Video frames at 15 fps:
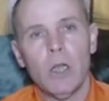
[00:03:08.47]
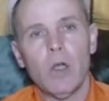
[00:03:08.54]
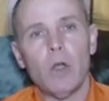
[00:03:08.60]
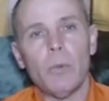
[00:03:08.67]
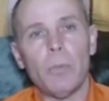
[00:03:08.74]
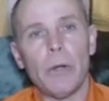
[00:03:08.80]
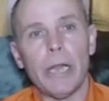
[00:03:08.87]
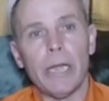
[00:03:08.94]

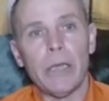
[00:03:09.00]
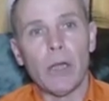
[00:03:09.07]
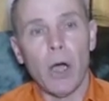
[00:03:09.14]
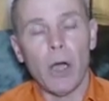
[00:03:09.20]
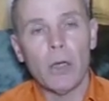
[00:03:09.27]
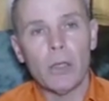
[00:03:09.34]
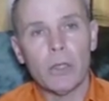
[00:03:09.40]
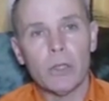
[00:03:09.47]
who breed
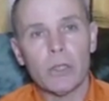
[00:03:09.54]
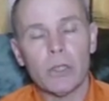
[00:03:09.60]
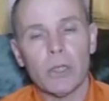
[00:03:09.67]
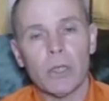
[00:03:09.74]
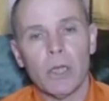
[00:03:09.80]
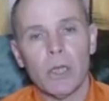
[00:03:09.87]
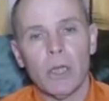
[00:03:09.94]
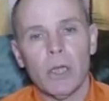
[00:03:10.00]
dogs
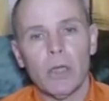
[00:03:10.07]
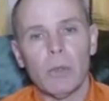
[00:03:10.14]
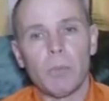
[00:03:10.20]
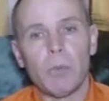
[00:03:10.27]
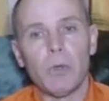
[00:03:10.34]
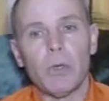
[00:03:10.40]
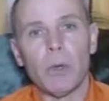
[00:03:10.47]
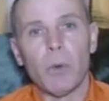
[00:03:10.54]
to
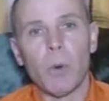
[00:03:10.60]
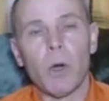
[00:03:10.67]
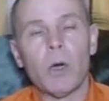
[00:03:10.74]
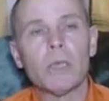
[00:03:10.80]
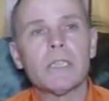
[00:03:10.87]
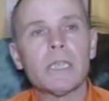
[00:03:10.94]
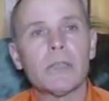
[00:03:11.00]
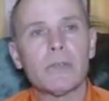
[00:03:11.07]
put
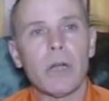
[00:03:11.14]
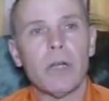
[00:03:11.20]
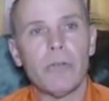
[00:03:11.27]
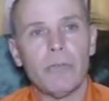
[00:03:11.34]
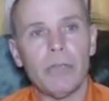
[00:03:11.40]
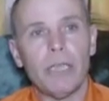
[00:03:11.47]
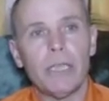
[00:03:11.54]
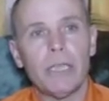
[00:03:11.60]
awards and
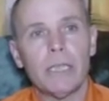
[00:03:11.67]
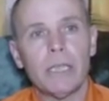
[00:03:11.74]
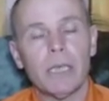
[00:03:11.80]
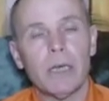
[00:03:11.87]
trophies